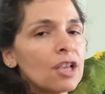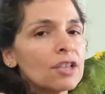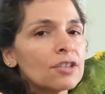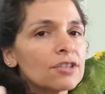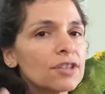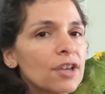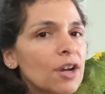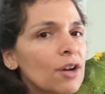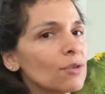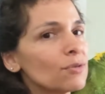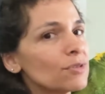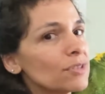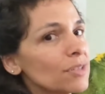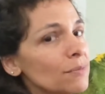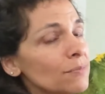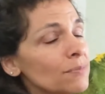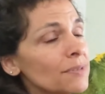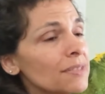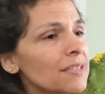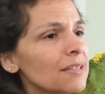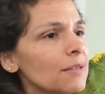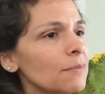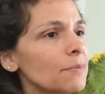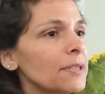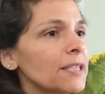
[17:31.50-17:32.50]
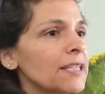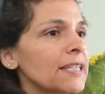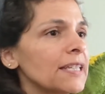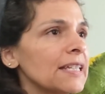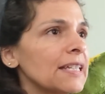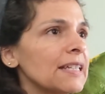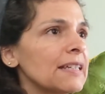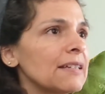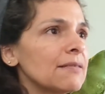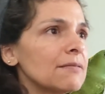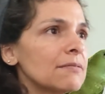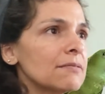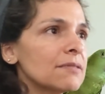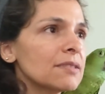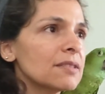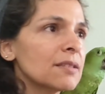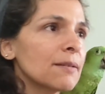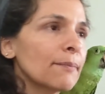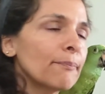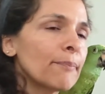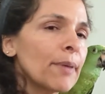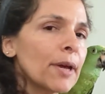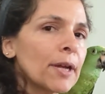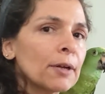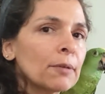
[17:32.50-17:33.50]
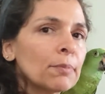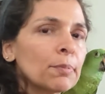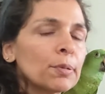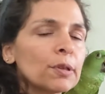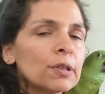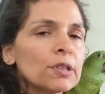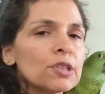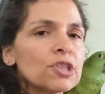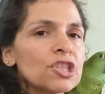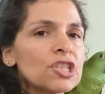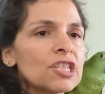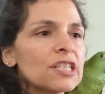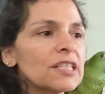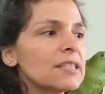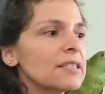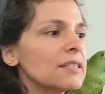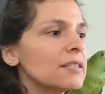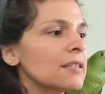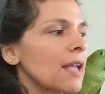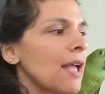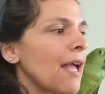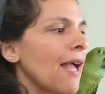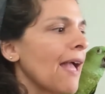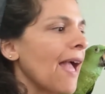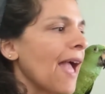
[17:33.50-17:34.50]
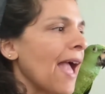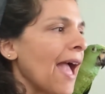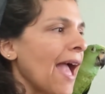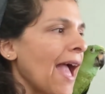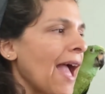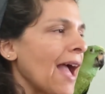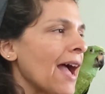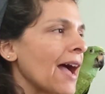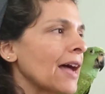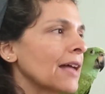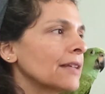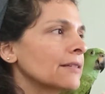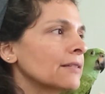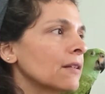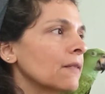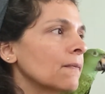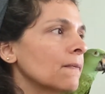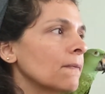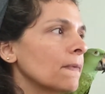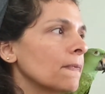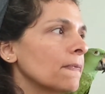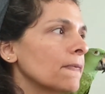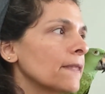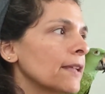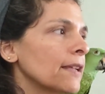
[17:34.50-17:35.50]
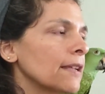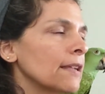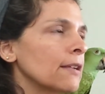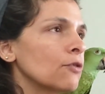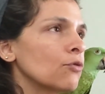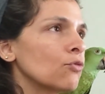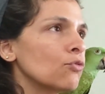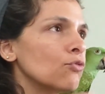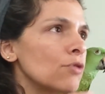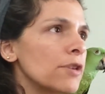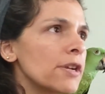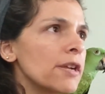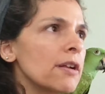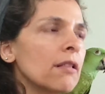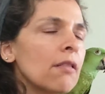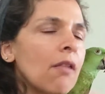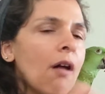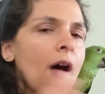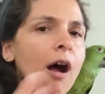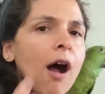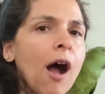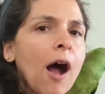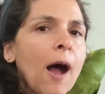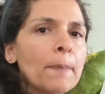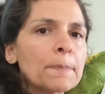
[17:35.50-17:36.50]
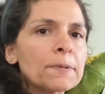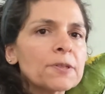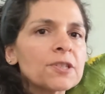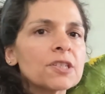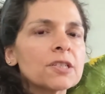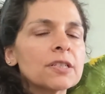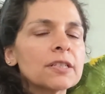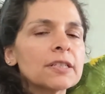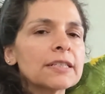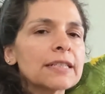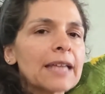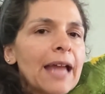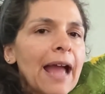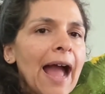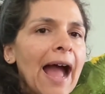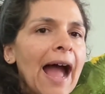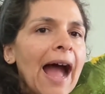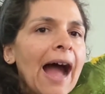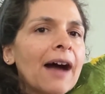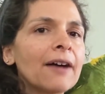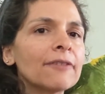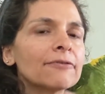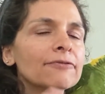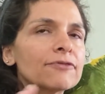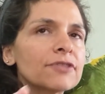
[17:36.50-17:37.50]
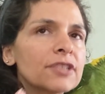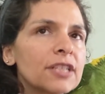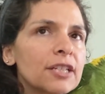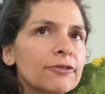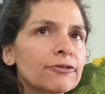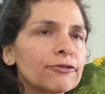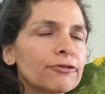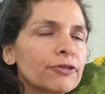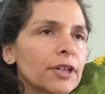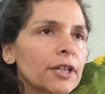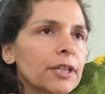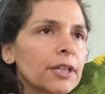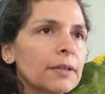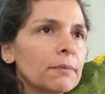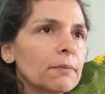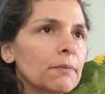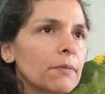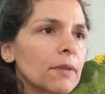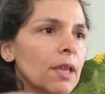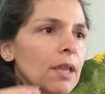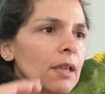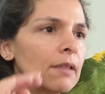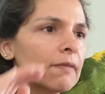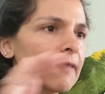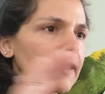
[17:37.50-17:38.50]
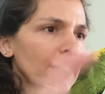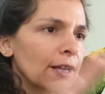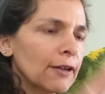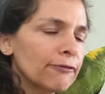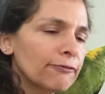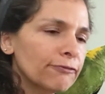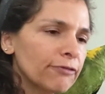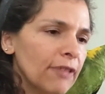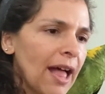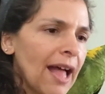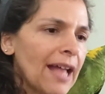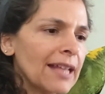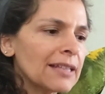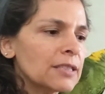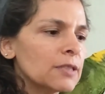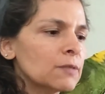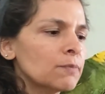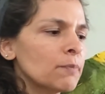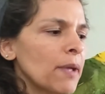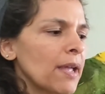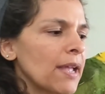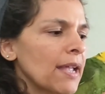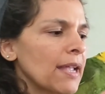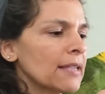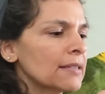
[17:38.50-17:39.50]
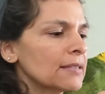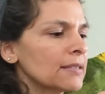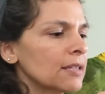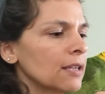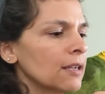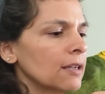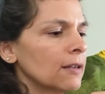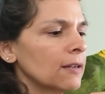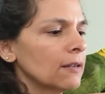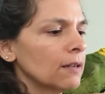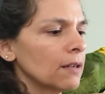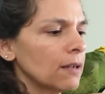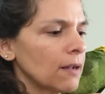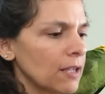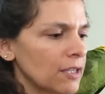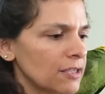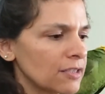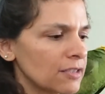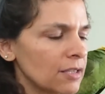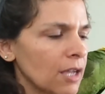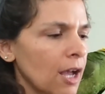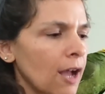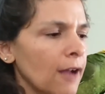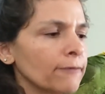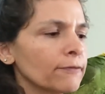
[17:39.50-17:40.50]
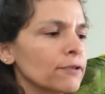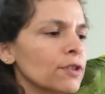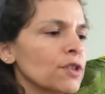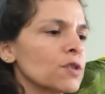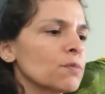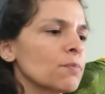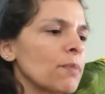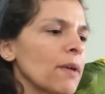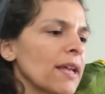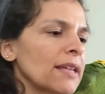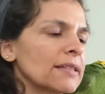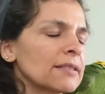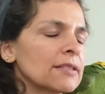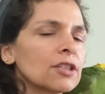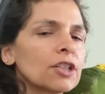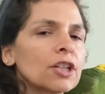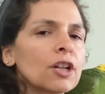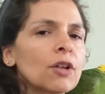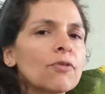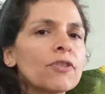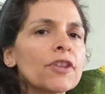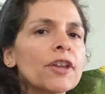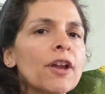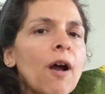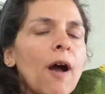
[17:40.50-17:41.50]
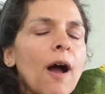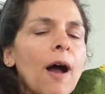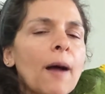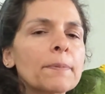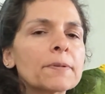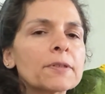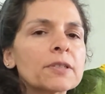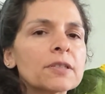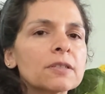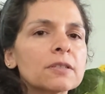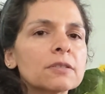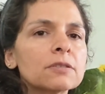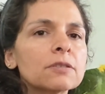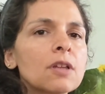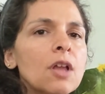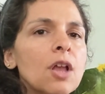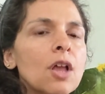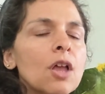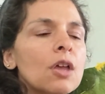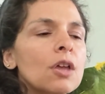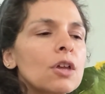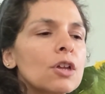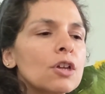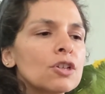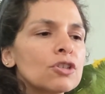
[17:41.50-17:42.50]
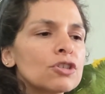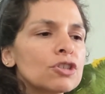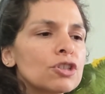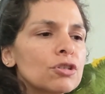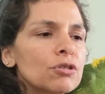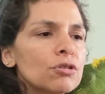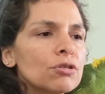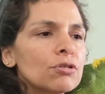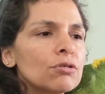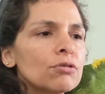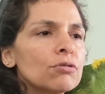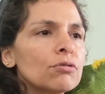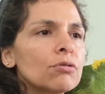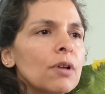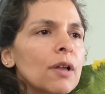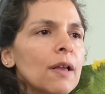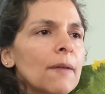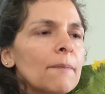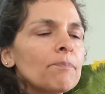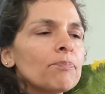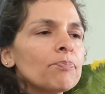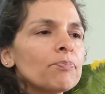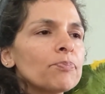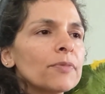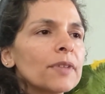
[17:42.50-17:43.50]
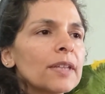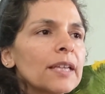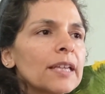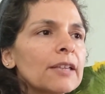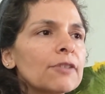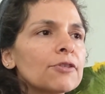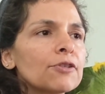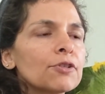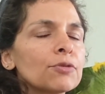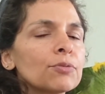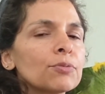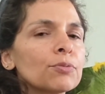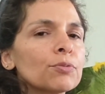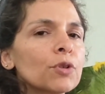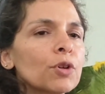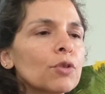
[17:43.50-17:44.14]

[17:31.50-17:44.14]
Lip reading: So some CBD, some better perches, and the real option to have different, like a flat space, a softer space, you know, the option to either